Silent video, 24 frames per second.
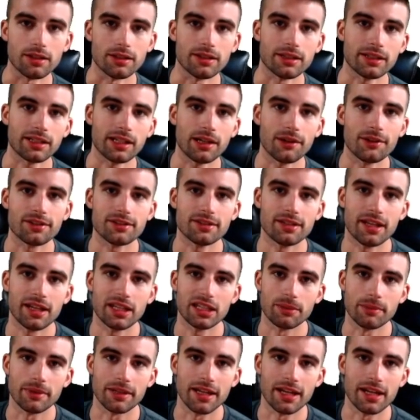And like I was saying in
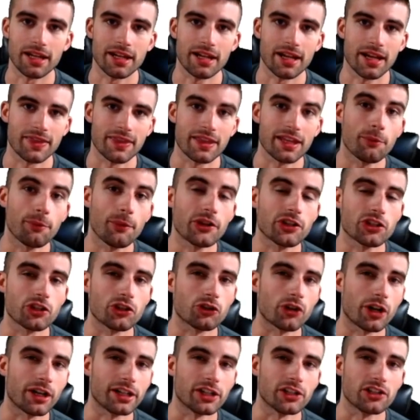the beginning, I think we should
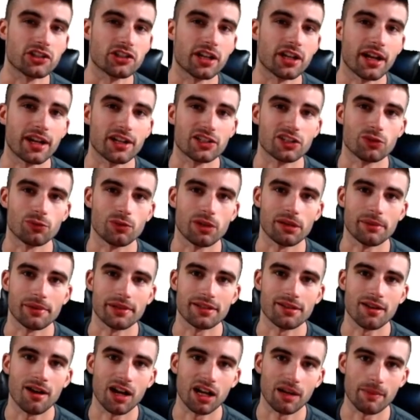try to change the way we
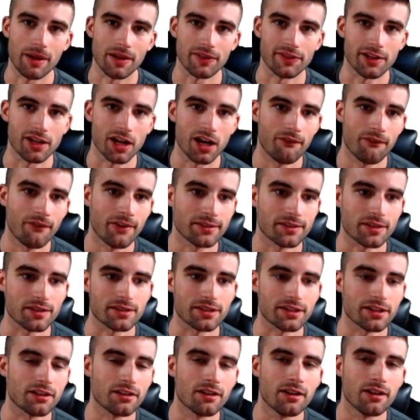talk about the offenses
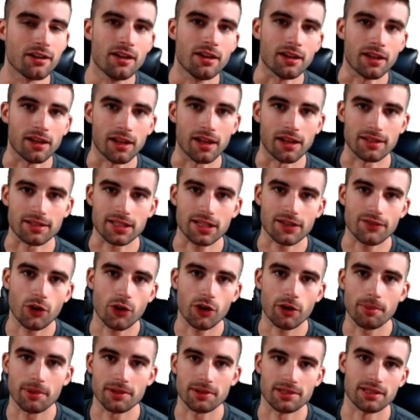here. Instead of
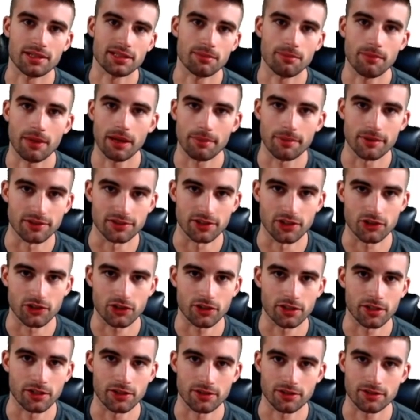going position by
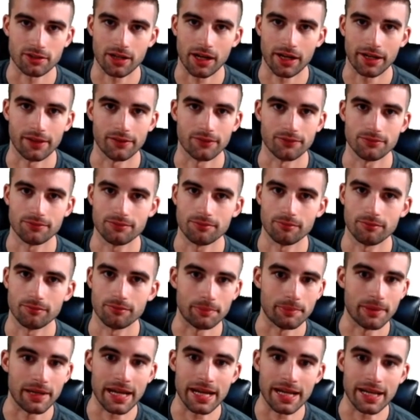position and just kind of
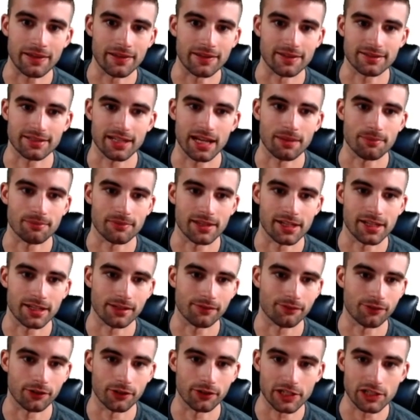repeating the same thing
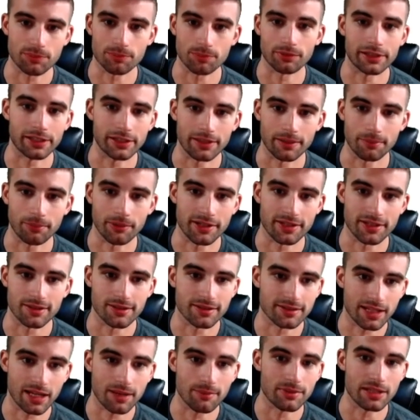for each player that plays on the
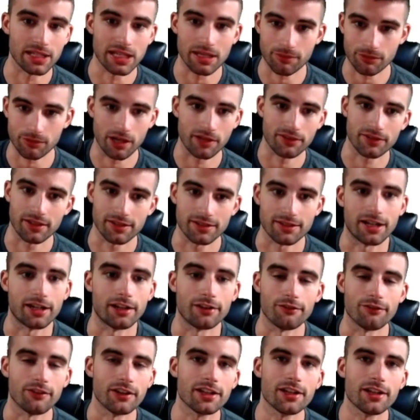same team throughout the
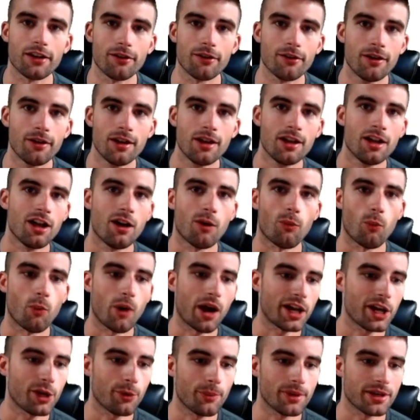entire video,
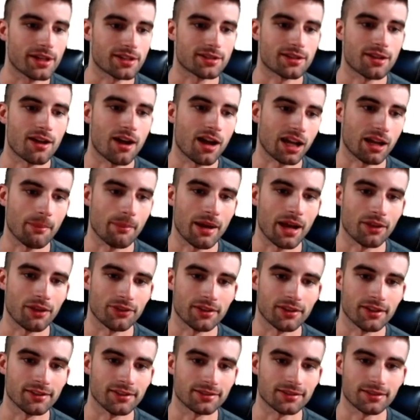why don't we just talk about
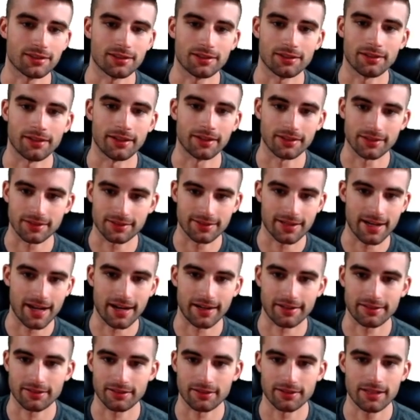this like
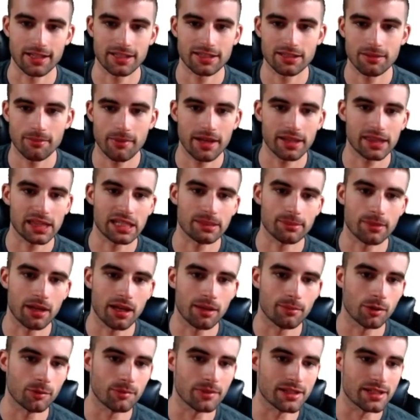stacks? Because that's the main thing about
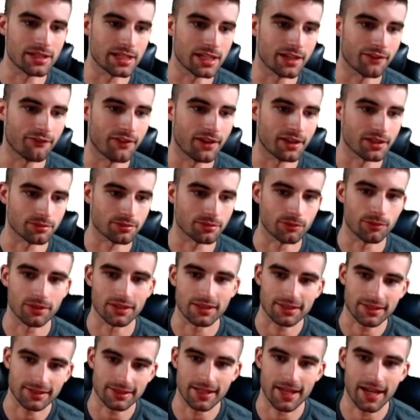MLB DFS. We
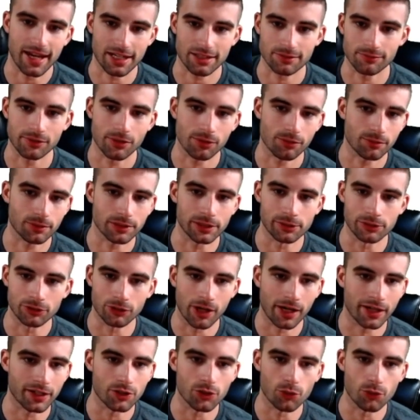want stacks. We don't really try to